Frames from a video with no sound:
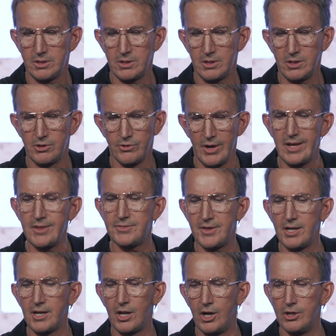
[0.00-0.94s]
a great
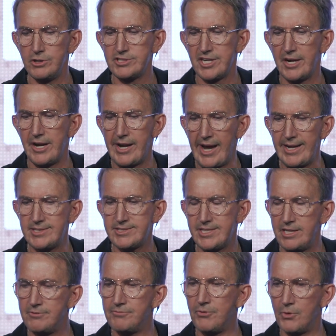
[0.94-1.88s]
theologian in
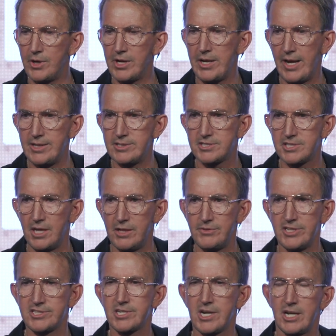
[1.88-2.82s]
1848
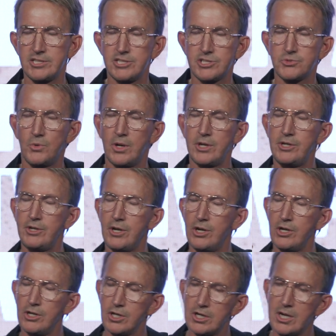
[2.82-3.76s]
said this, and I just want you to
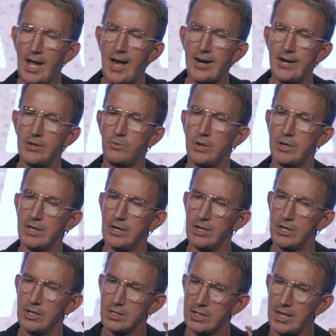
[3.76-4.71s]
look at it. I want you
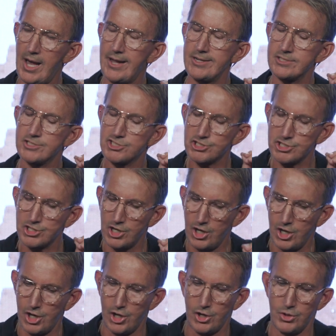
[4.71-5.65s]
to look at it
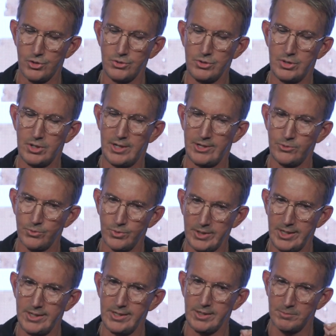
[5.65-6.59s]
slow and
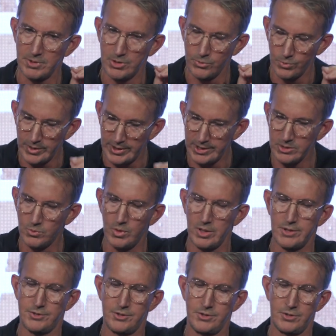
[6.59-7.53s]
read. I'm going to read
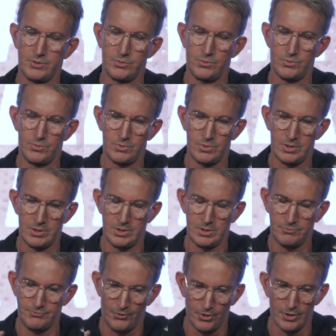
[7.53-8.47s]

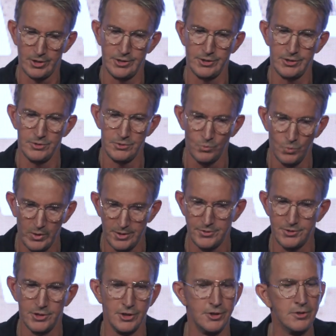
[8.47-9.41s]
it for you and
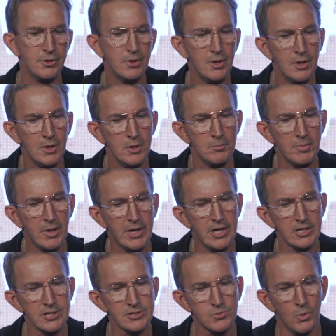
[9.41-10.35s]
with you. But
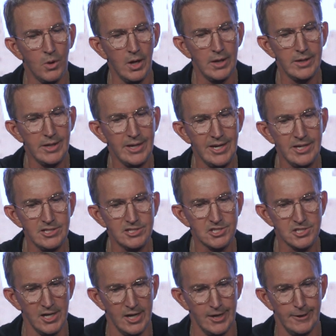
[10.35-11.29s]
here's what he
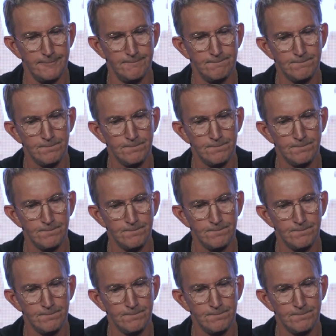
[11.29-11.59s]
said.